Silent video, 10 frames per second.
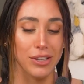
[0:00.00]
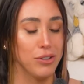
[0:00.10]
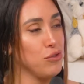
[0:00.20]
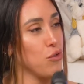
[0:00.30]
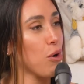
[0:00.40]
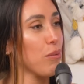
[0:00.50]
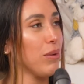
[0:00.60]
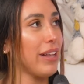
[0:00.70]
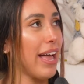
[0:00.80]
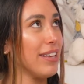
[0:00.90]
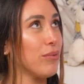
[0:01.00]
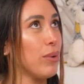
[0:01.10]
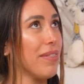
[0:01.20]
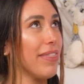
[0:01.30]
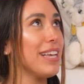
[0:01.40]
normalize
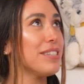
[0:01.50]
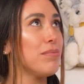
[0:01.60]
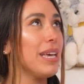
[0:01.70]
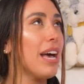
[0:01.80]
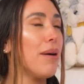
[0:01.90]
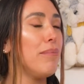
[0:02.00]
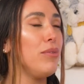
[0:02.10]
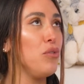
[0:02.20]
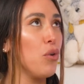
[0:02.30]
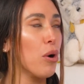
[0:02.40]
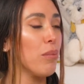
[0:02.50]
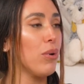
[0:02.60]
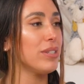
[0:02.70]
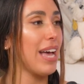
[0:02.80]
when things become normal to